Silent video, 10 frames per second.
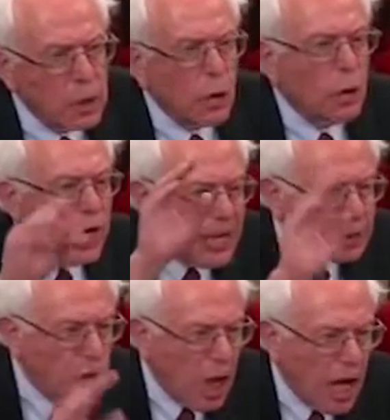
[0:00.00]

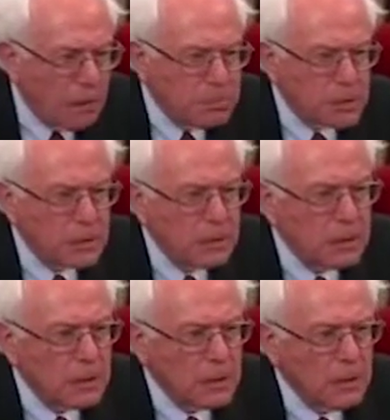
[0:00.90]
create jobs
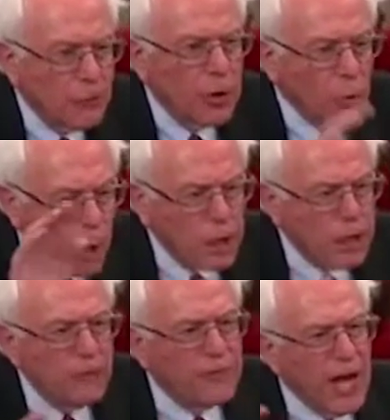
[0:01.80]
for the
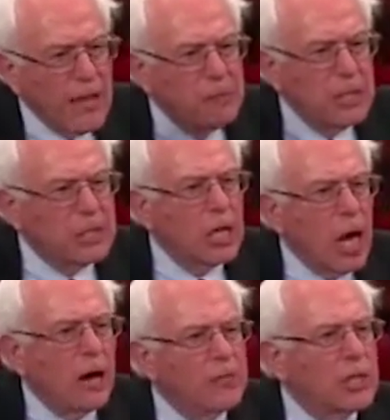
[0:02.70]
working families
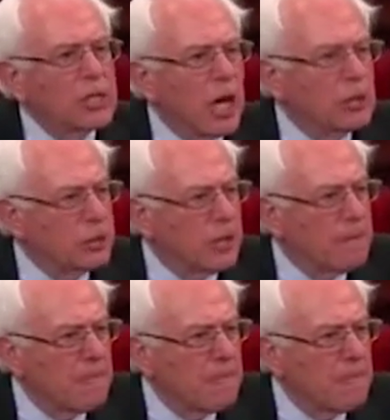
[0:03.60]
of this country.